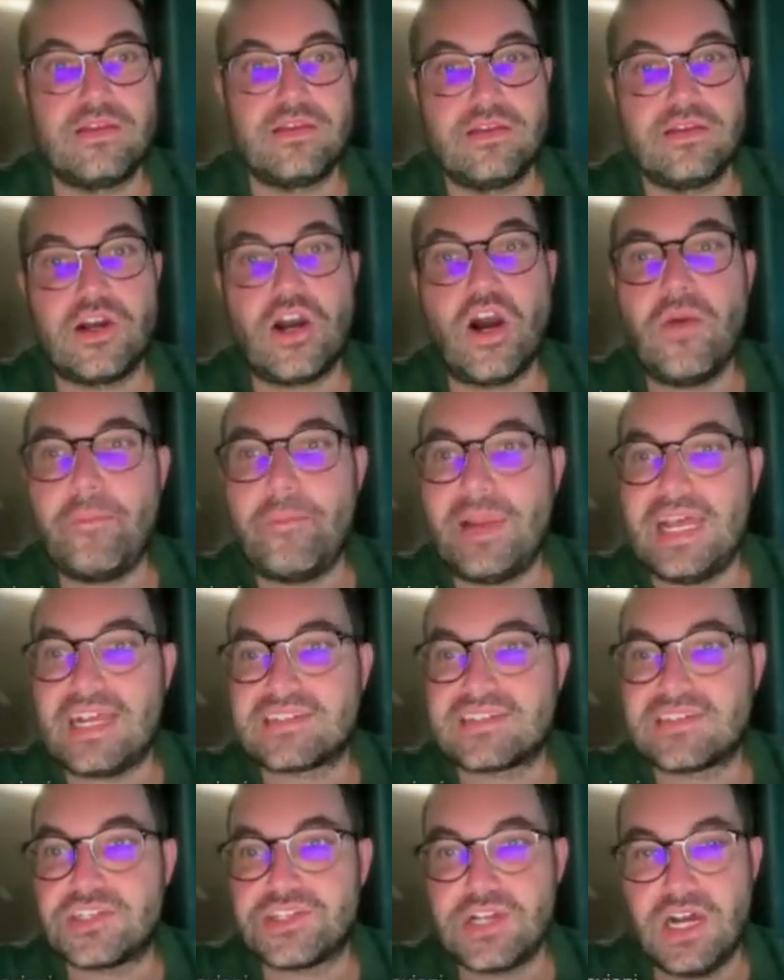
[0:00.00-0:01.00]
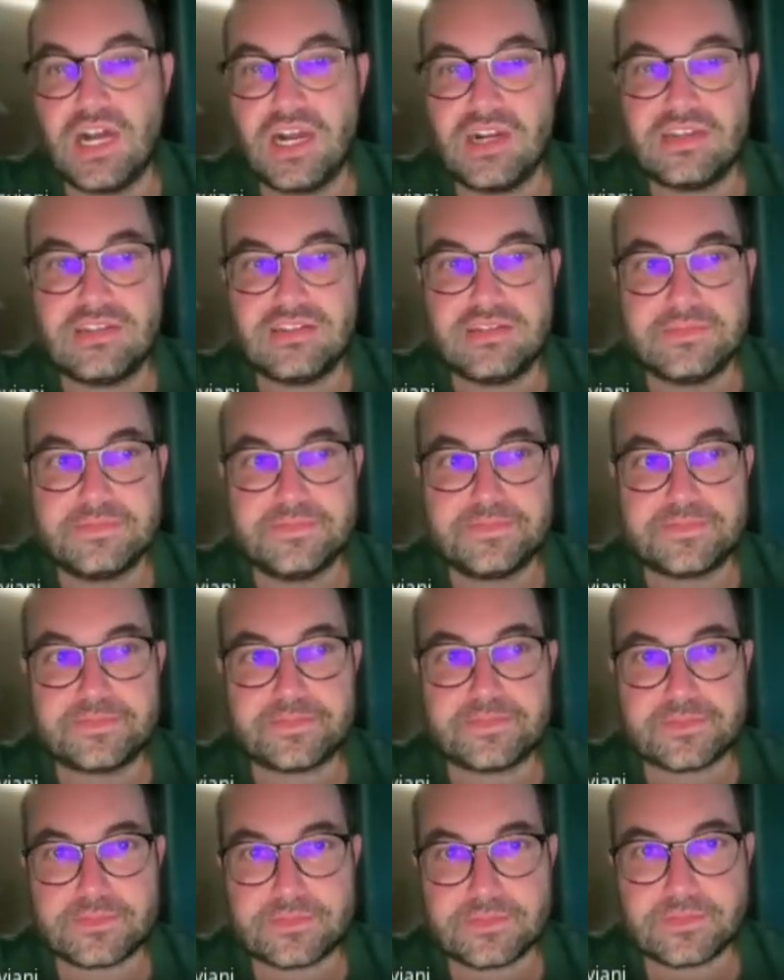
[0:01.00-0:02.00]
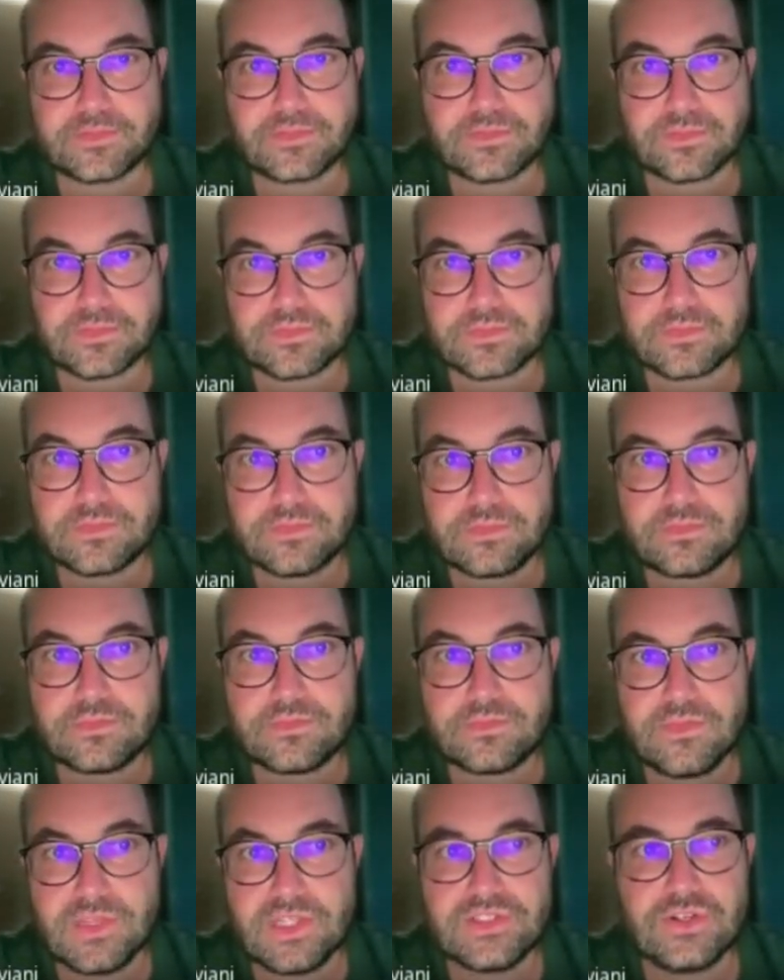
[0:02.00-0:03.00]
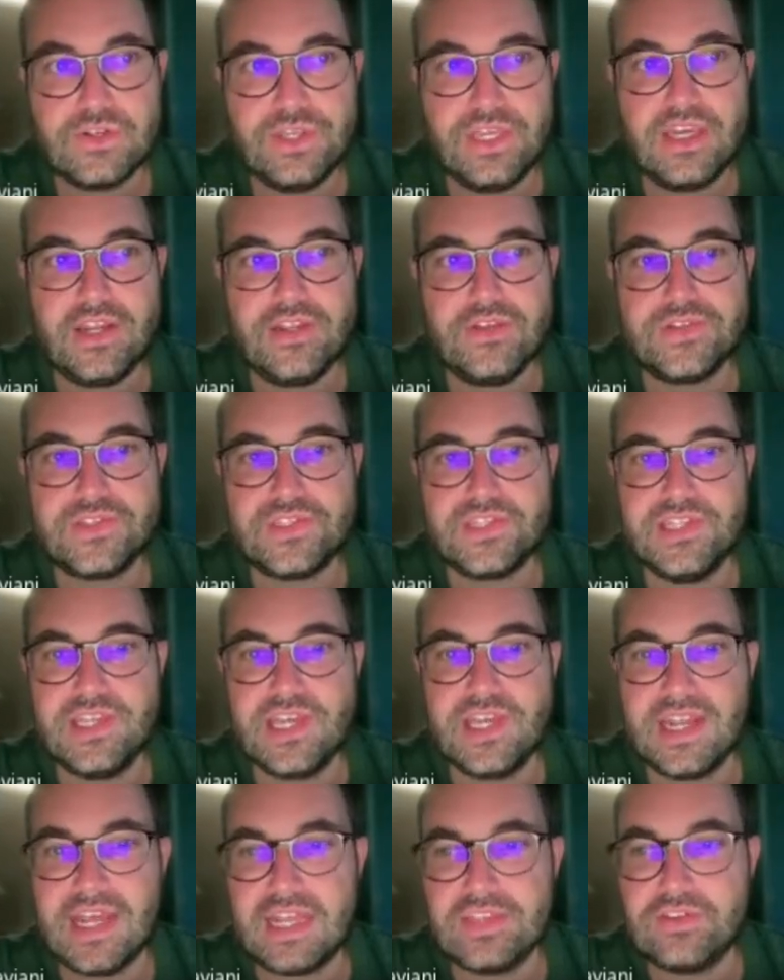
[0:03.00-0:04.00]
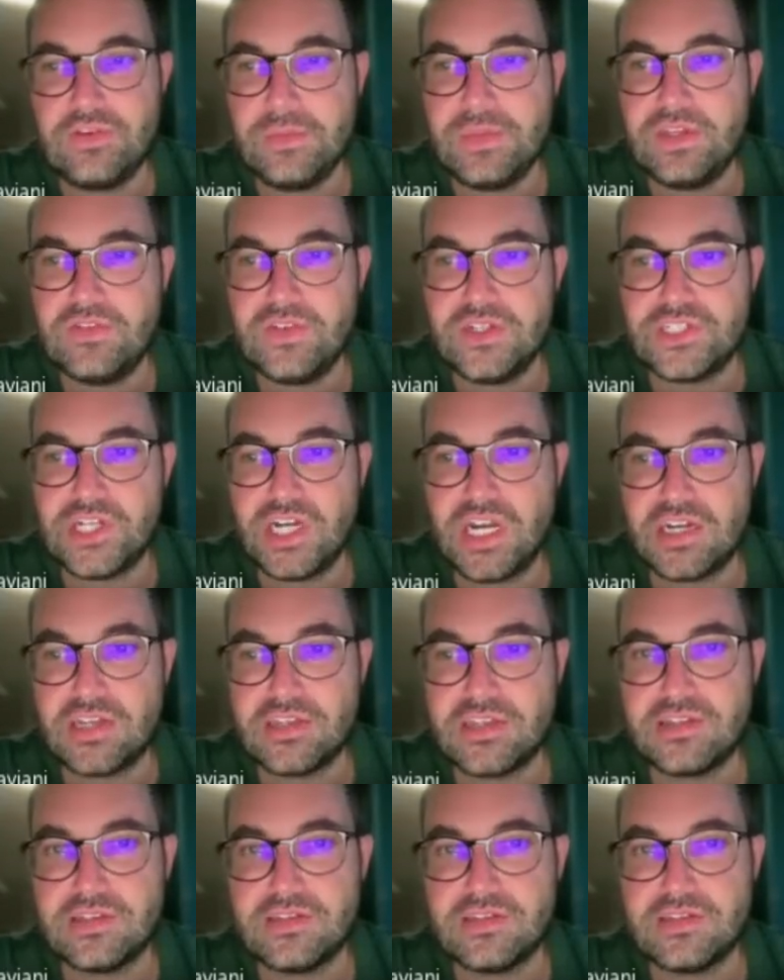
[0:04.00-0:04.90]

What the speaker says: complex chart. So here you see the anatomy of a chart,